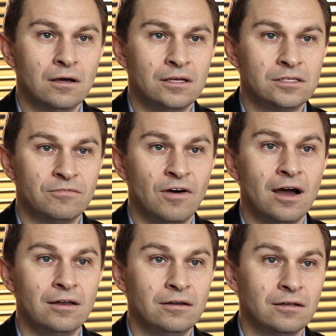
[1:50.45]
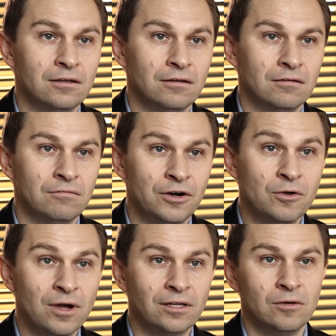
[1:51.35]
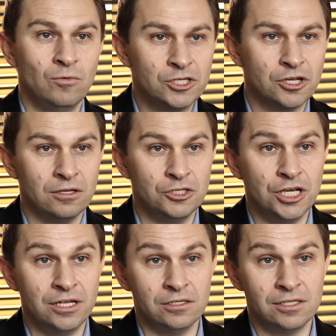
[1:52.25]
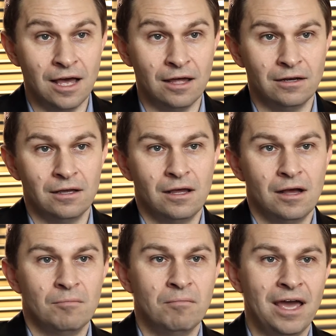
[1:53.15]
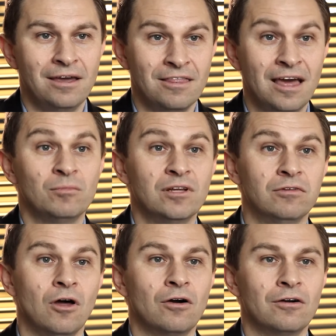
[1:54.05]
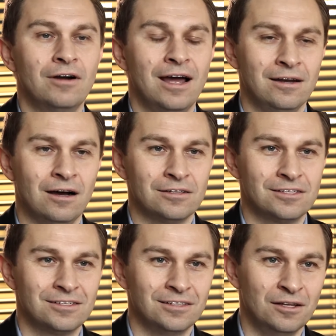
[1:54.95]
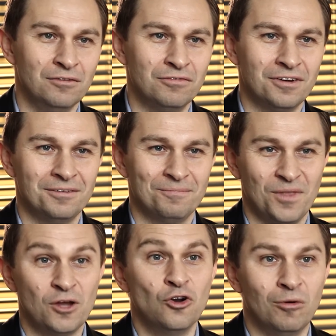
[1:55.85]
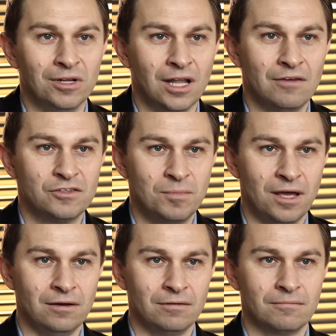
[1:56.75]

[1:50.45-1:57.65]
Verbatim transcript: is to find very quickly which are the genes that make them live longer and us live a normal lifespan.